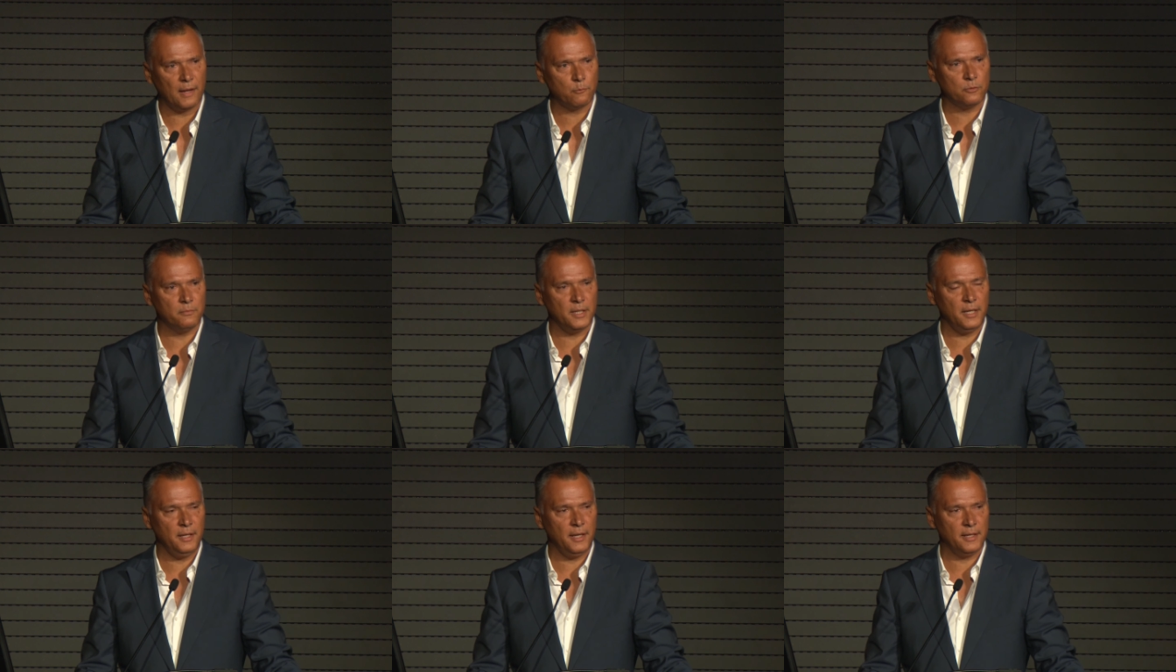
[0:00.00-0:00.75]
that will
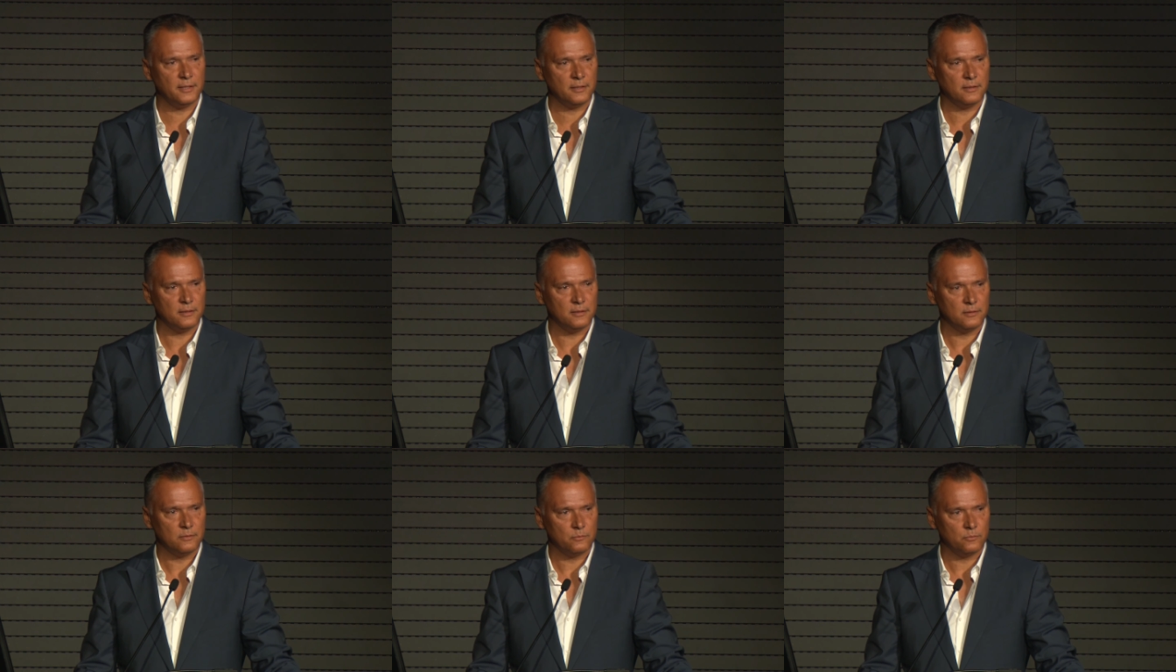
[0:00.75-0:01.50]
mean yet.
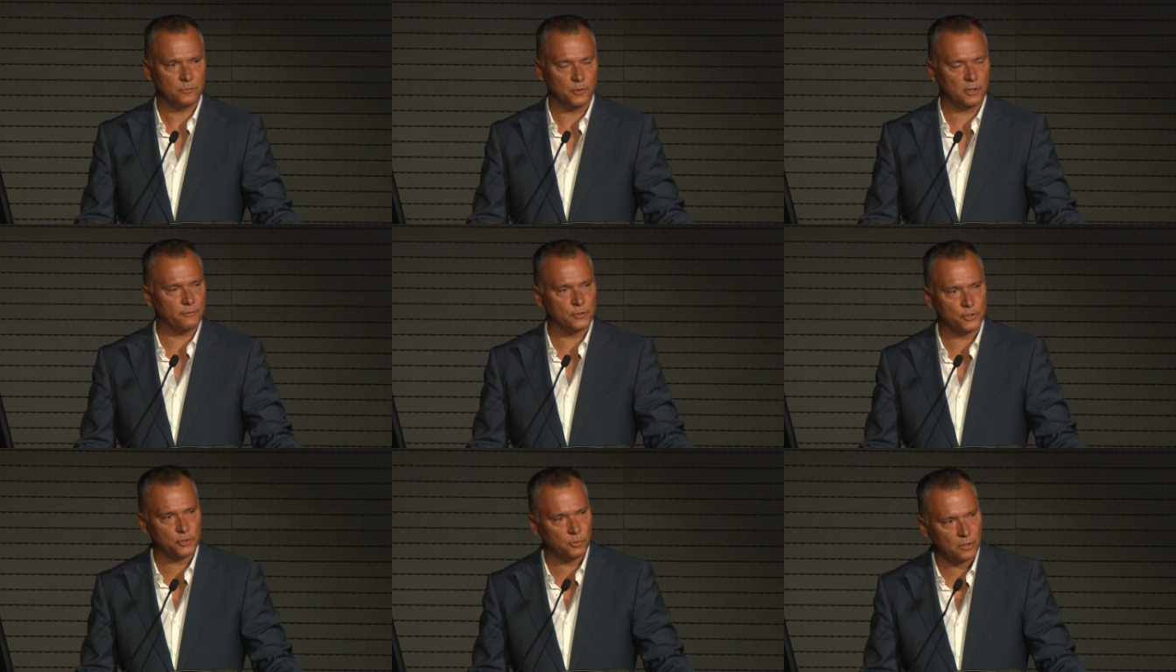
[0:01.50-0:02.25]
Not even
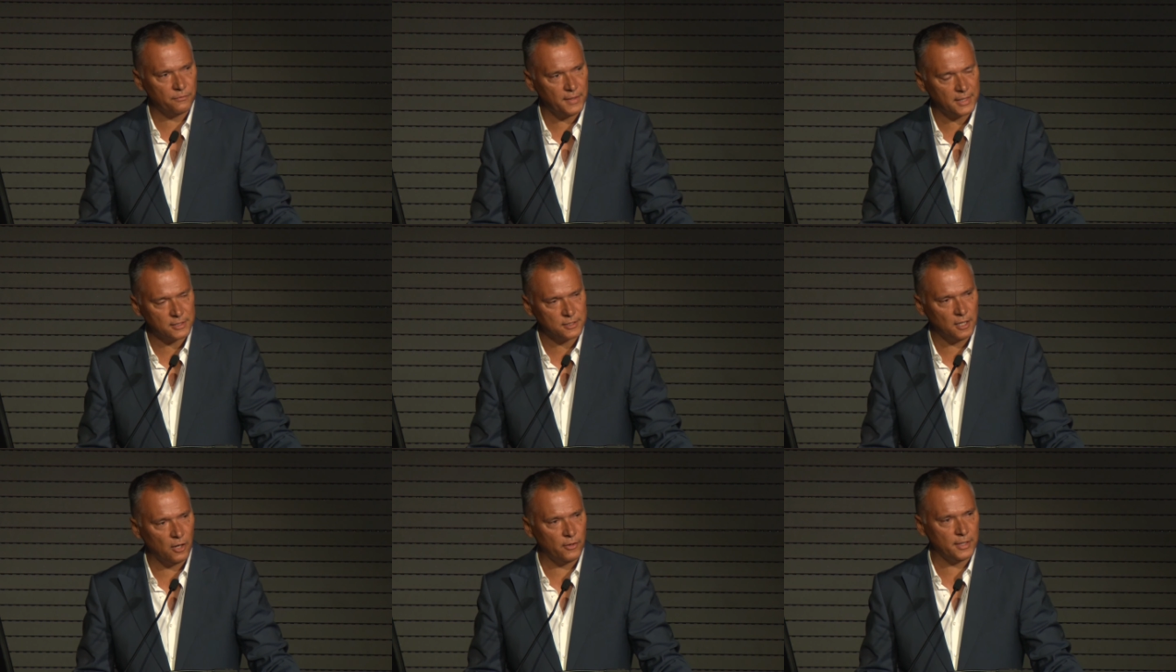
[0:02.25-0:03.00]
sure if that is
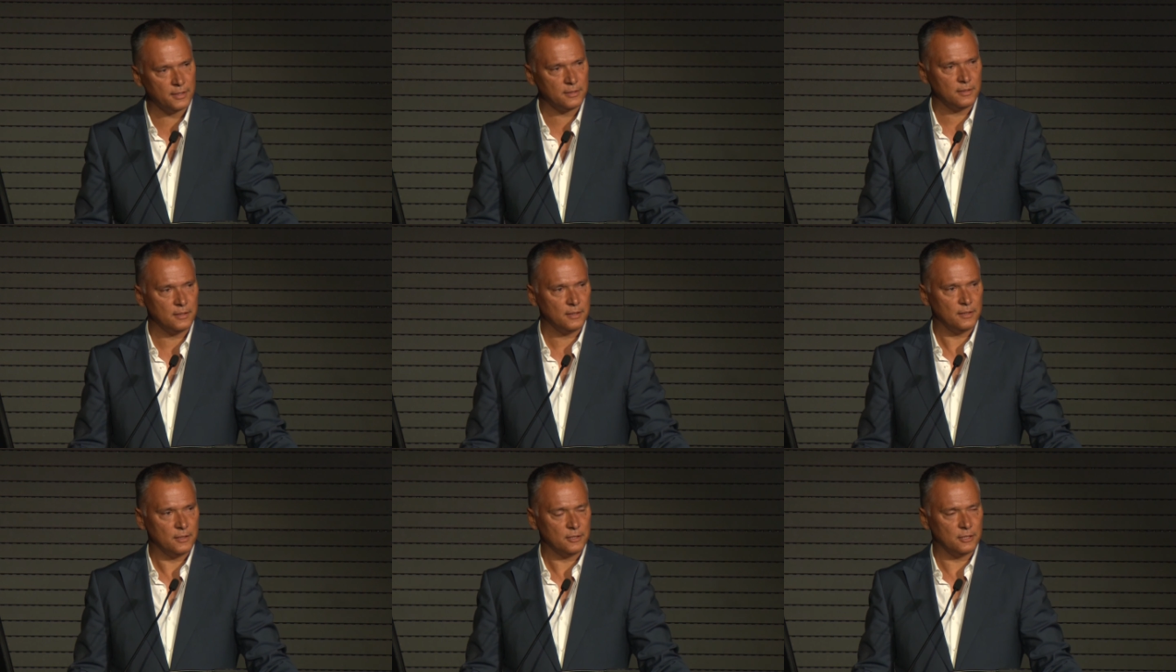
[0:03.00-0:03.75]
going
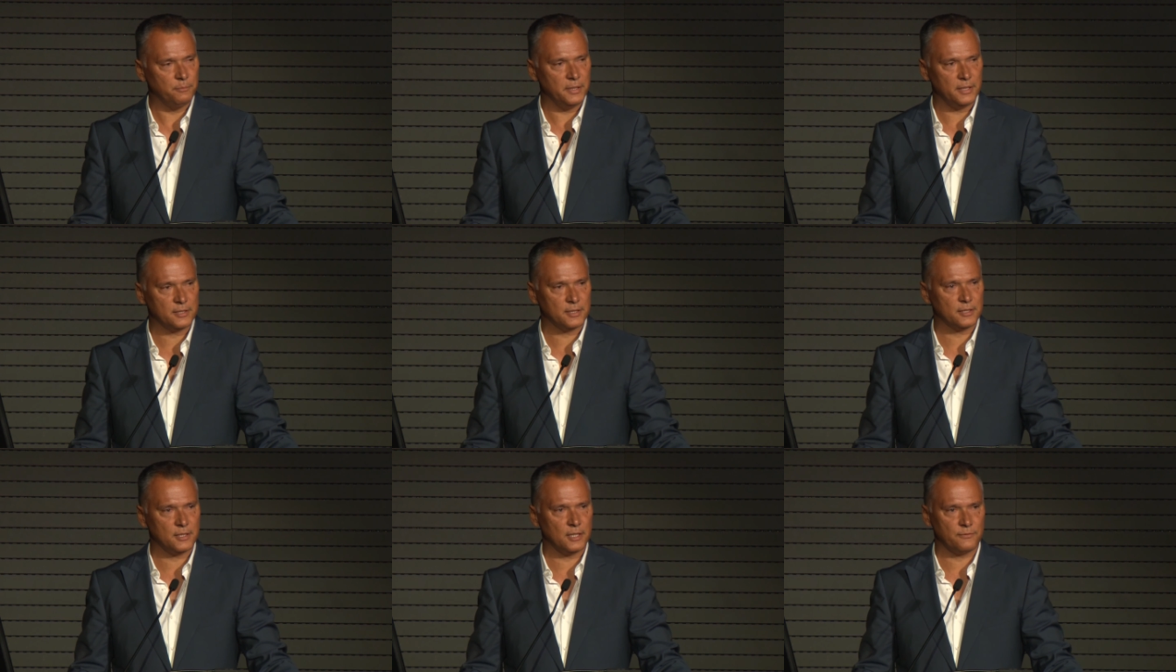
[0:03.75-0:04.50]
to be a
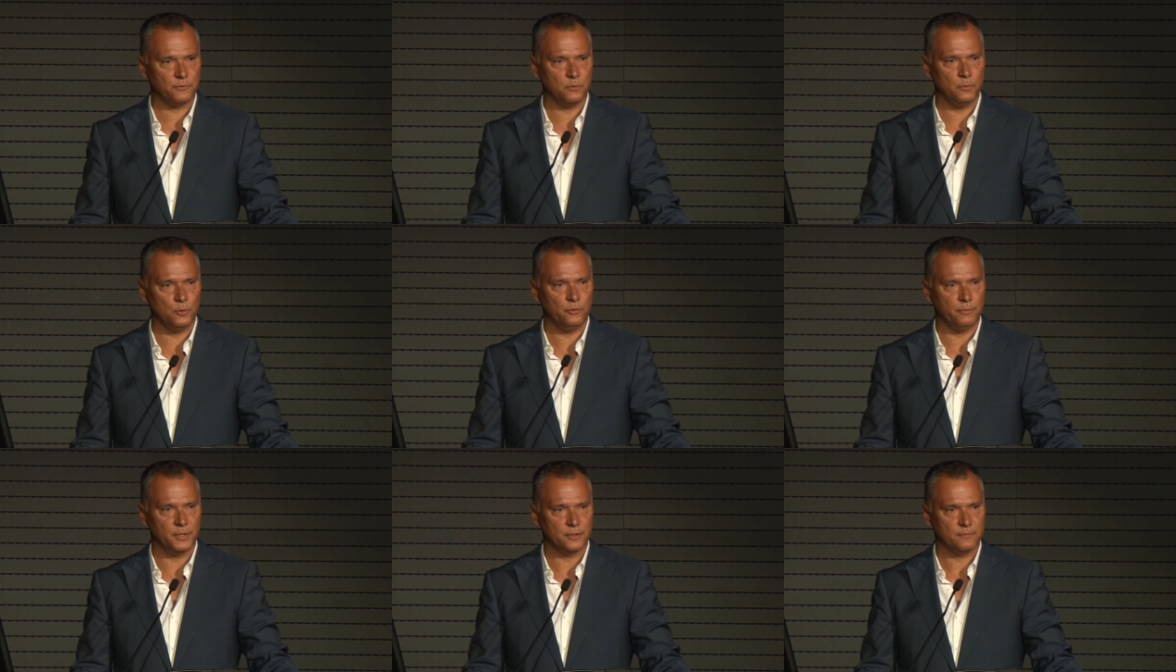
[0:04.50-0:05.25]
successful
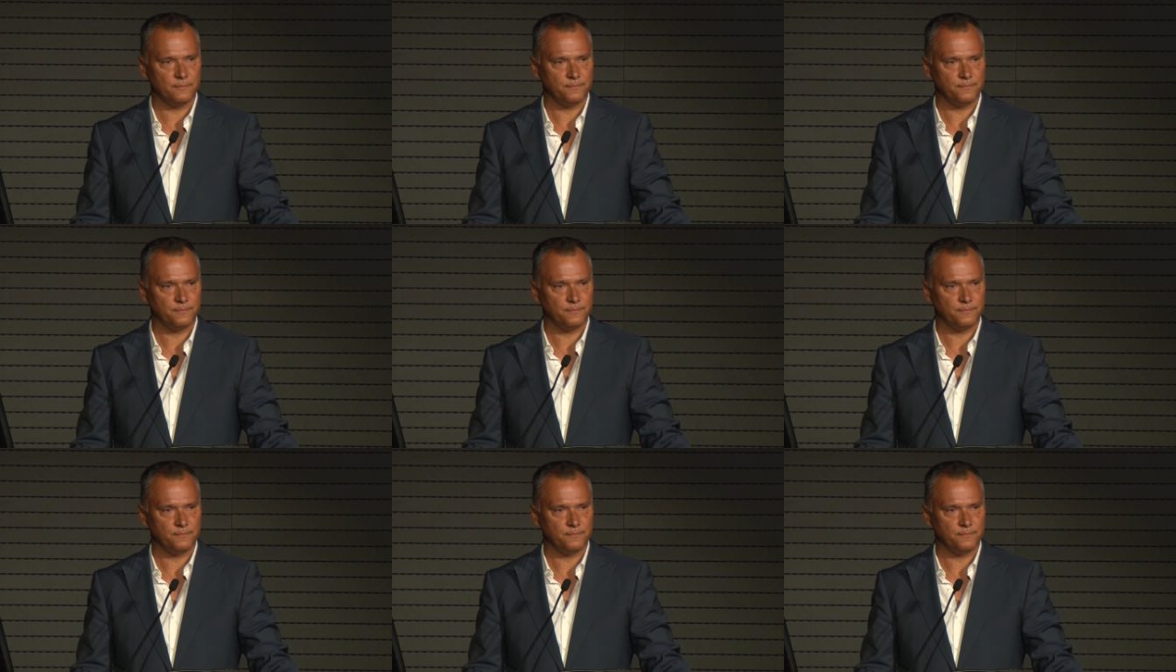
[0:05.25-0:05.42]
movement.